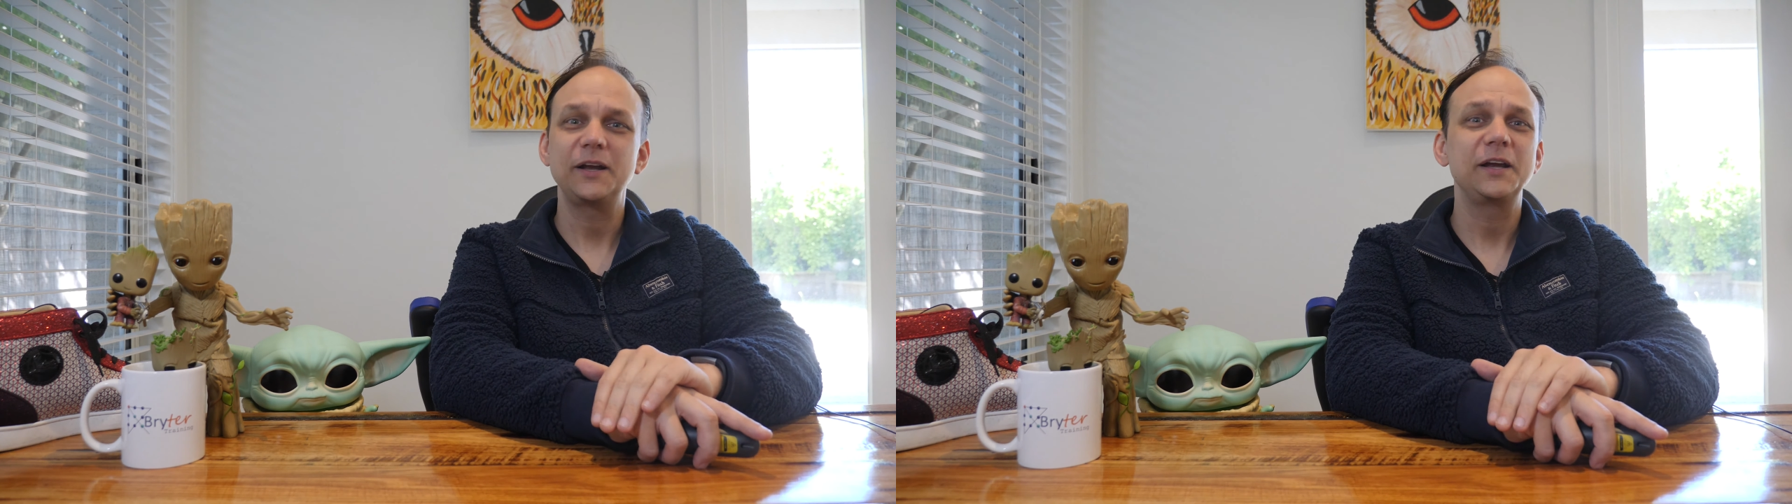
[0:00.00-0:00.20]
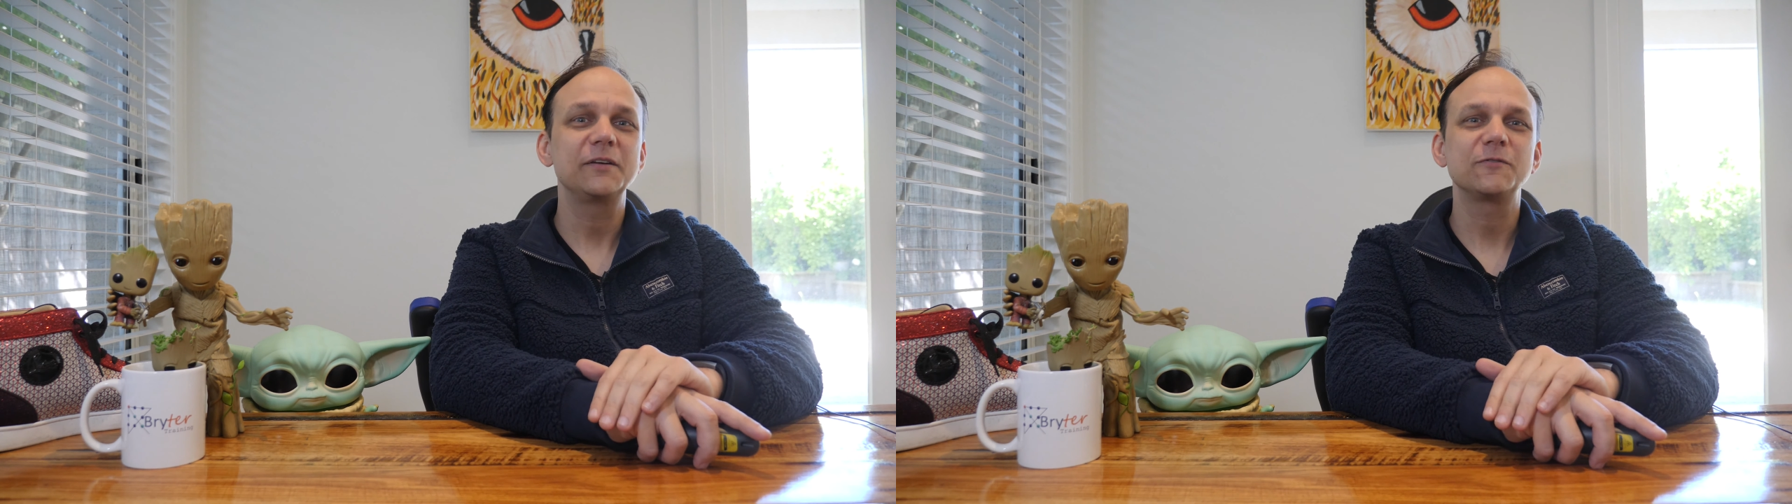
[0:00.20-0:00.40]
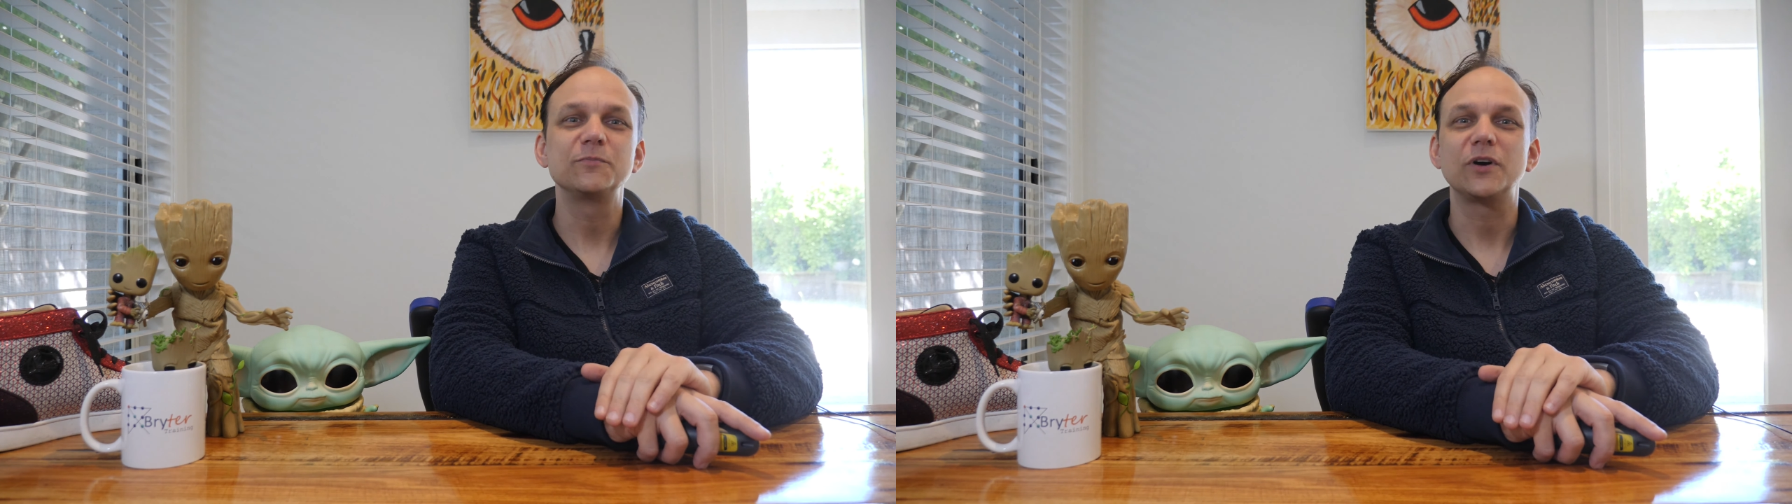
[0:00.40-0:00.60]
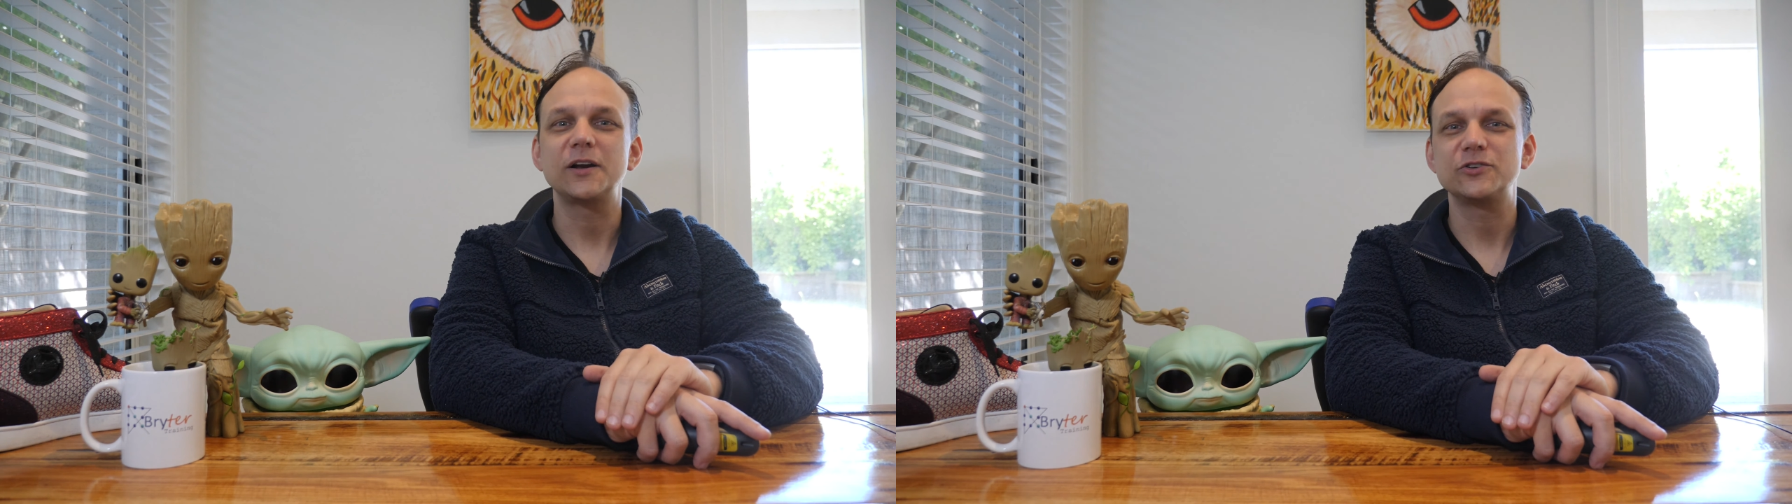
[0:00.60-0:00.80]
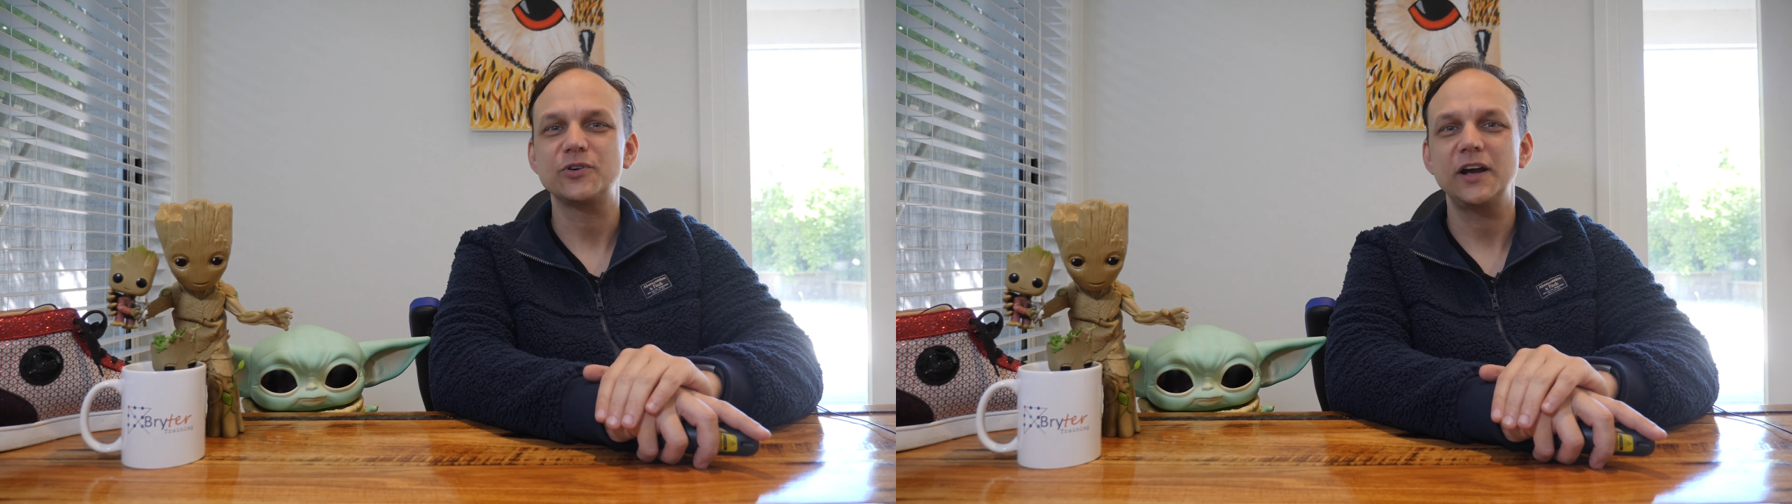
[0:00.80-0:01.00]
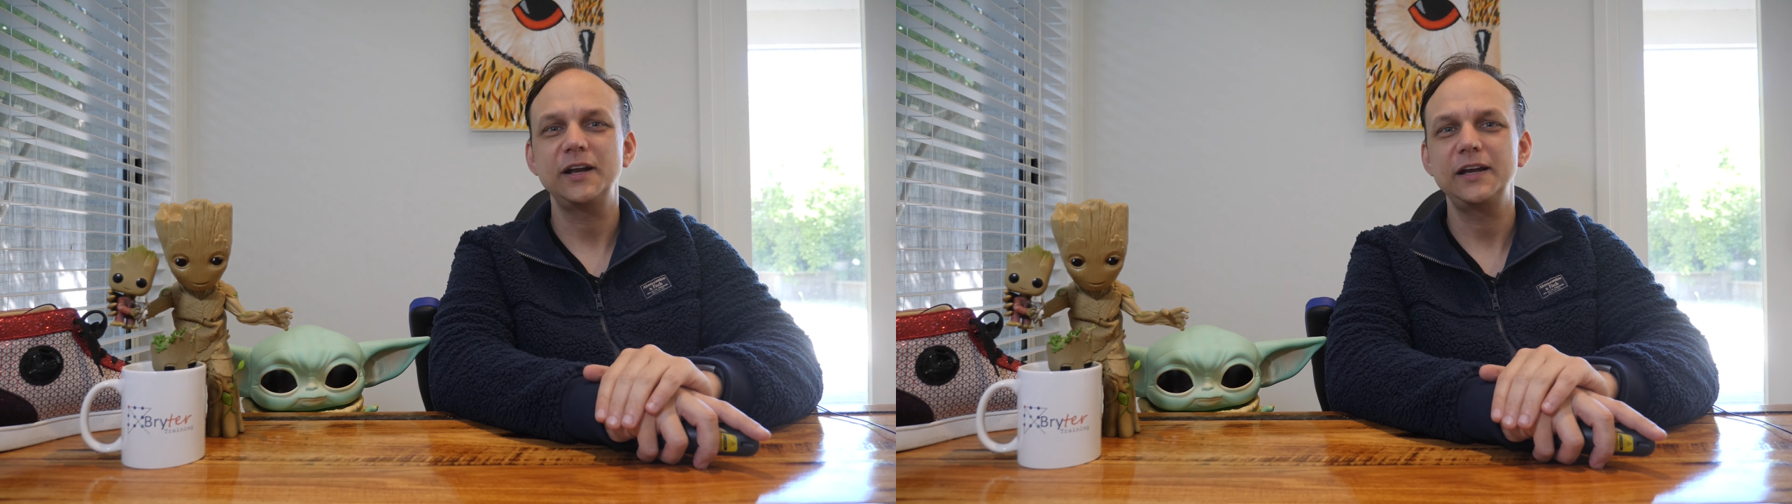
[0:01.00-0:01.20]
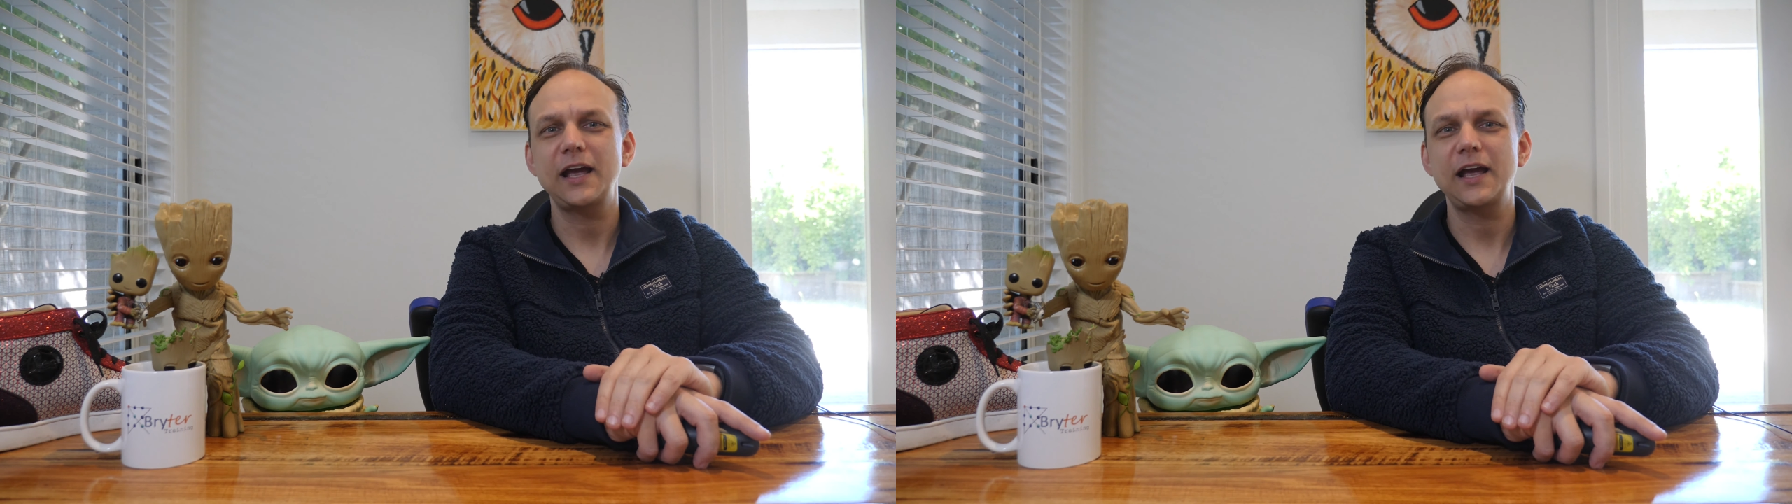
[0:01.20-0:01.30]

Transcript: here from Bryter Training,